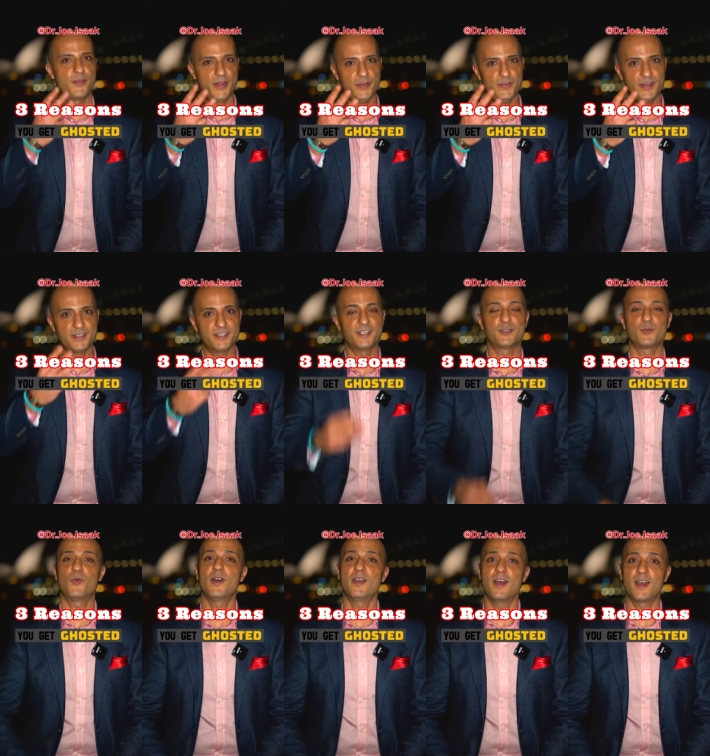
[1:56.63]
Three reasons
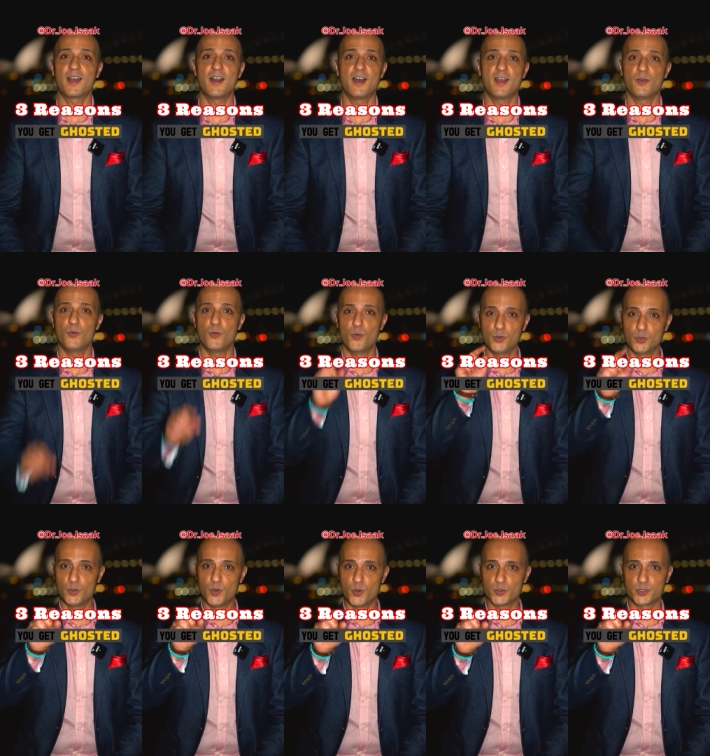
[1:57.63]
why a guy would
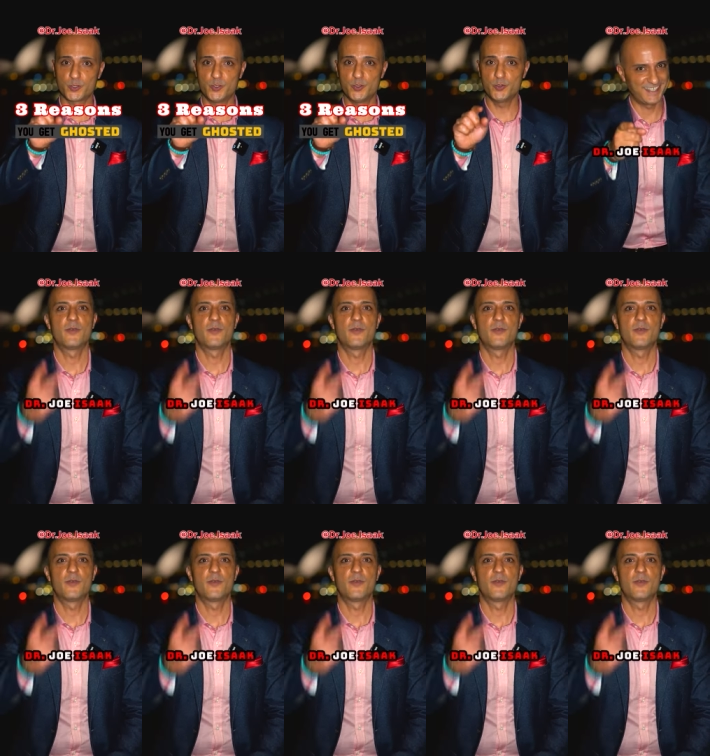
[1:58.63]
ghost you.